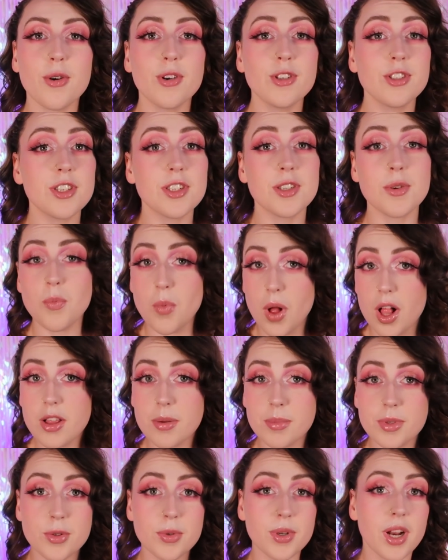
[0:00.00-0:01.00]
gorgeous and
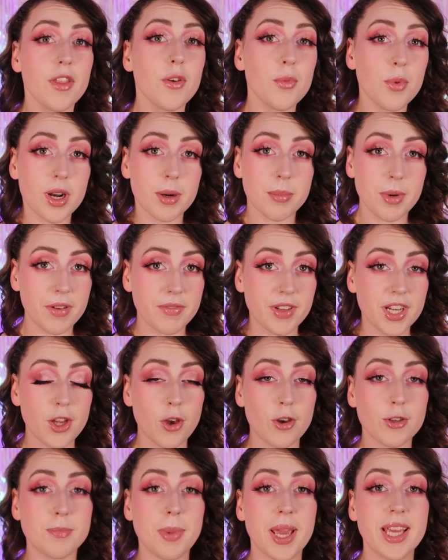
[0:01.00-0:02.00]
welcome to another one of my
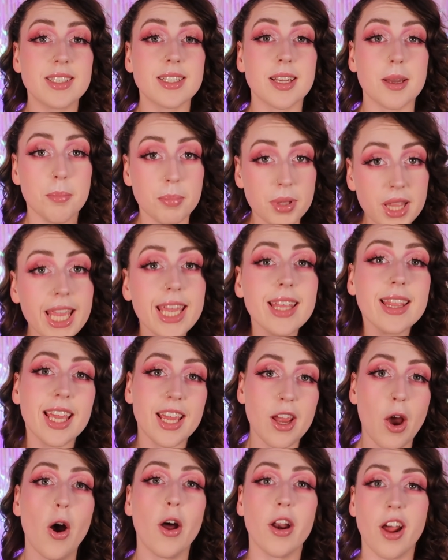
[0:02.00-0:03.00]
videos based
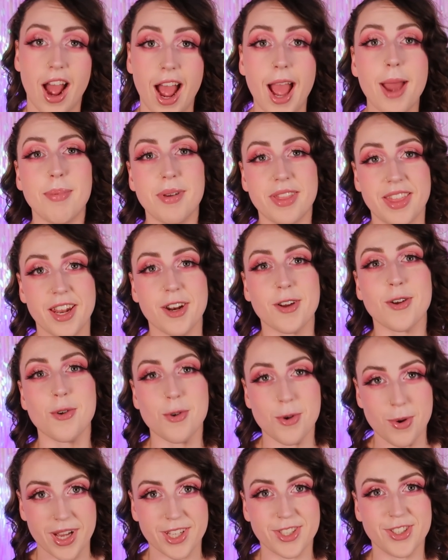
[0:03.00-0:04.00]
completely on a
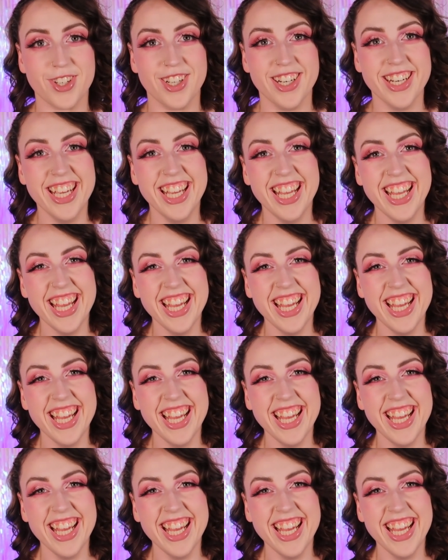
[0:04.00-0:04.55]
hypothetical question.